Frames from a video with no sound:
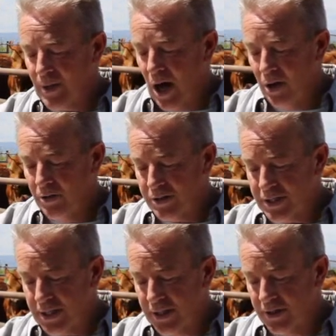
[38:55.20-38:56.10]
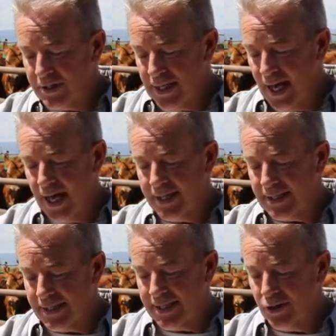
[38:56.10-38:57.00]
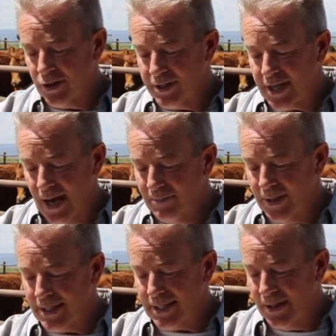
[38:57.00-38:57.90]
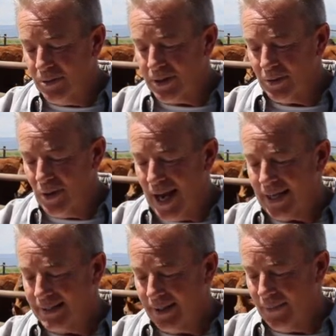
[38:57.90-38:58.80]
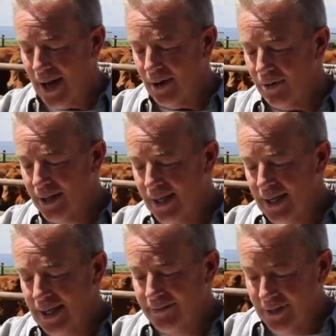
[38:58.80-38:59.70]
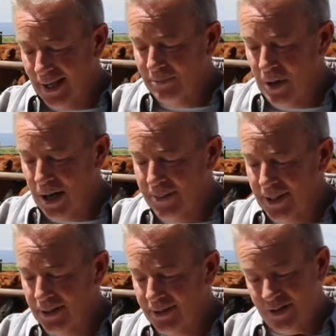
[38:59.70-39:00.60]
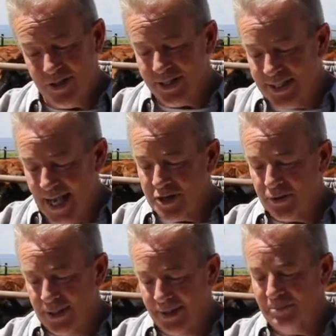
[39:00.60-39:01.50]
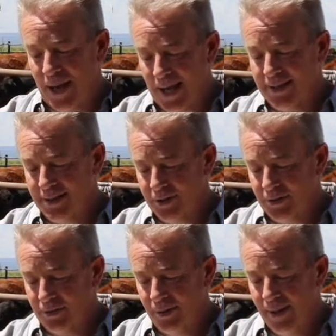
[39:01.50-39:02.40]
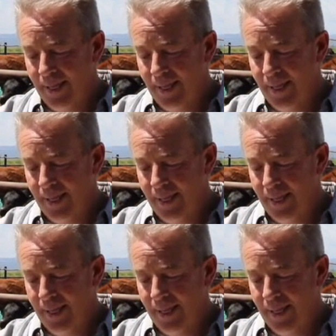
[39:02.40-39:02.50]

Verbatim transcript: All those tears and hugs and secrets got mixed in with the rags somehow. If you love Barbie, you just naturally love Pandy too.